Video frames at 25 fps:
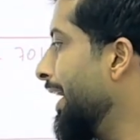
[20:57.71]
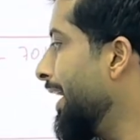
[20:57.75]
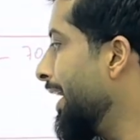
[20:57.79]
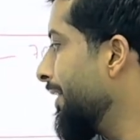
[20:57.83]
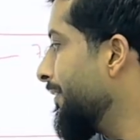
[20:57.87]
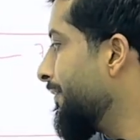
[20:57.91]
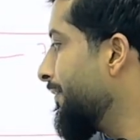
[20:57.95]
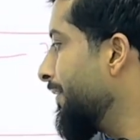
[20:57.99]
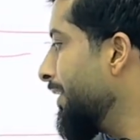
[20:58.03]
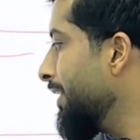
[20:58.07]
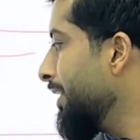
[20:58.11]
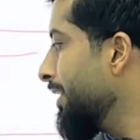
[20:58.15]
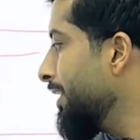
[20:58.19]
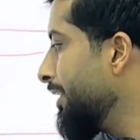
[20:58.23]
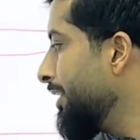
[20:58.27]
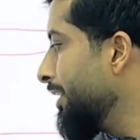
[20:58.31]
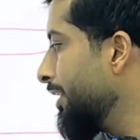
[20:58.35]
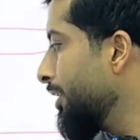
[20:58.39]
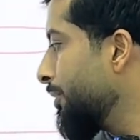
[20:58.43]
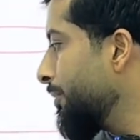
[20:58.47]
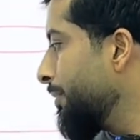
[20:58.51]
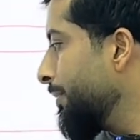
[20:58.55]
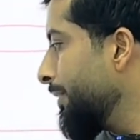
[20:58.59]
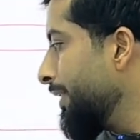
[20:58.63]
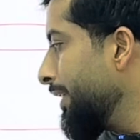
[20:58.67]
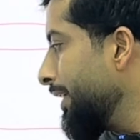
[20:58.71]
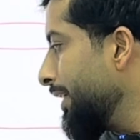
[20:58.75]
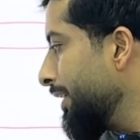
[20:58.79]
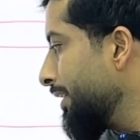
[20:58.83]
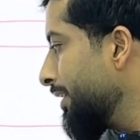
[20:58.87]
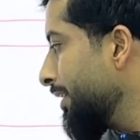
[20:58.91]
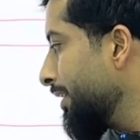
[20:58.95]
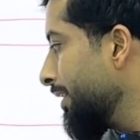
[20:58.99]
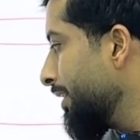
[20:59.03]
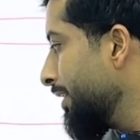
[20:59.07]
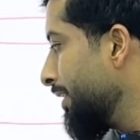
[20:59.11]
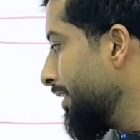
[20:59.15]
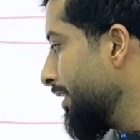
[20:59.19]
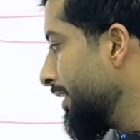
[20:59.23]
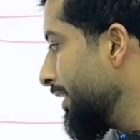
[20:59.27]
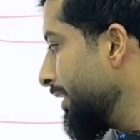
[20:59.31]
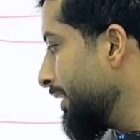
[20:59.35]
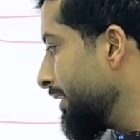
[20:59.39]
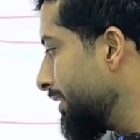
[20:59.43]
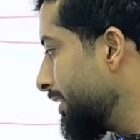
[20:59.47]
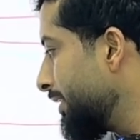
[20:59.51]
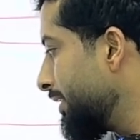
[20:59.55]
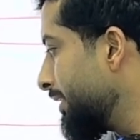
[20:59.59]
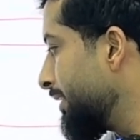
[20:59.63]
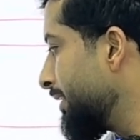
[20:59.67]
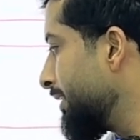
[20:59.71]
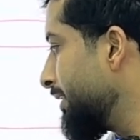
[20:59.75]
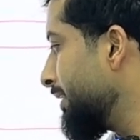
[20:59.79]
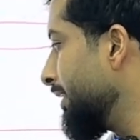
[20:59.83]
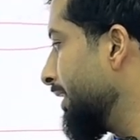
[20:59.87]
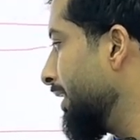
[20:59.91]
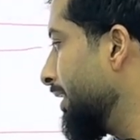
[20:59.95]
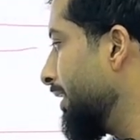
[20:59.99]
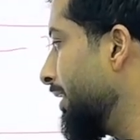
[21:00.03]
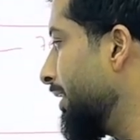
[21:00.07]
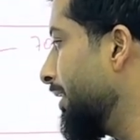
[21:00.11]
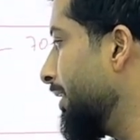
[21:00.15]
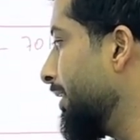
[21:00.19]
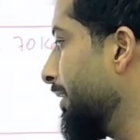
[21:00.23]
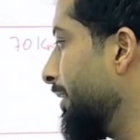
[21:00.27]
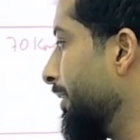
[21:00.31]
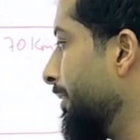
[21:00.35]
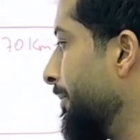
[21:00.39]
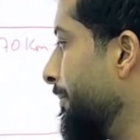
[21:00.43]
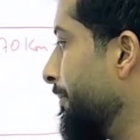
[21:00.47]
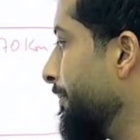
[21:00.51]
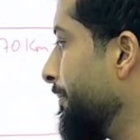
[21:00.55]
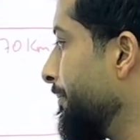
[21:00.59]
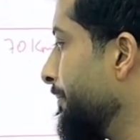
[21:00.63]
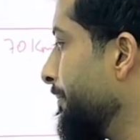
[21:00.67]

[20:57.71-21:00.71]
If I liquidate this, I